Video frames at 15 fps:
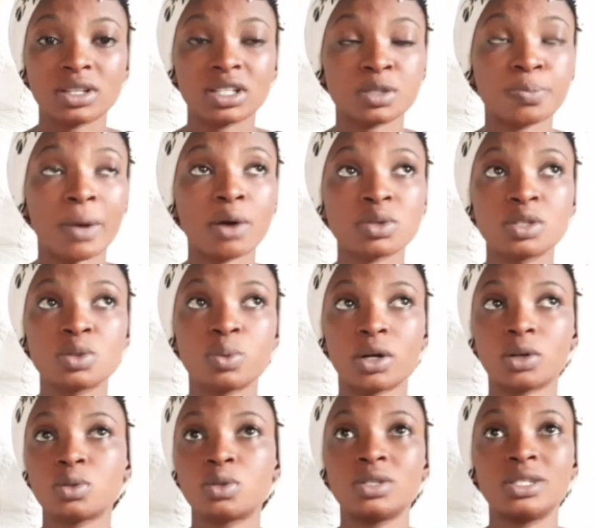their spouses
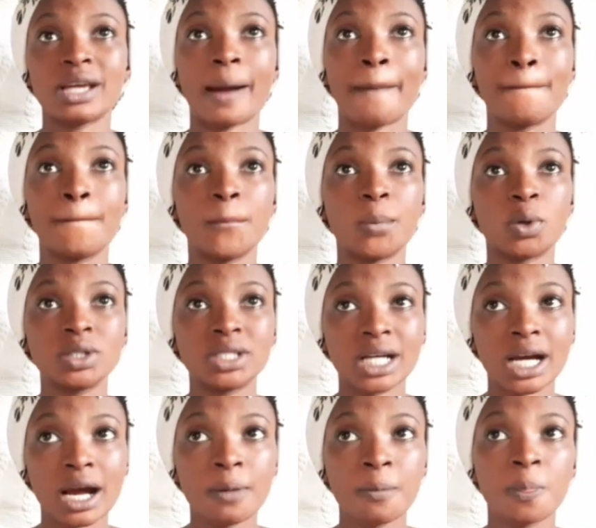well to their
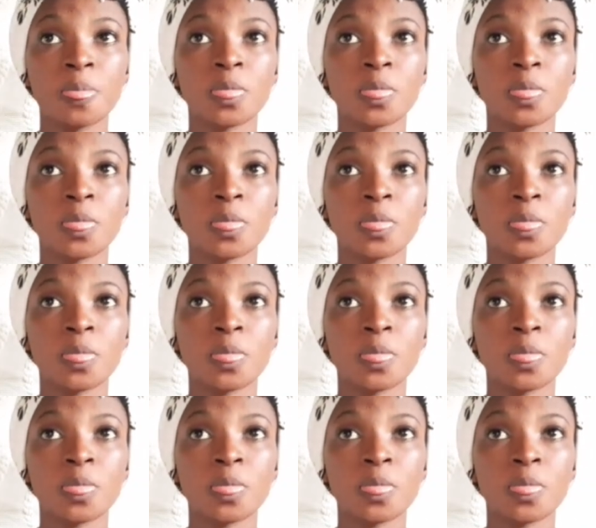mother,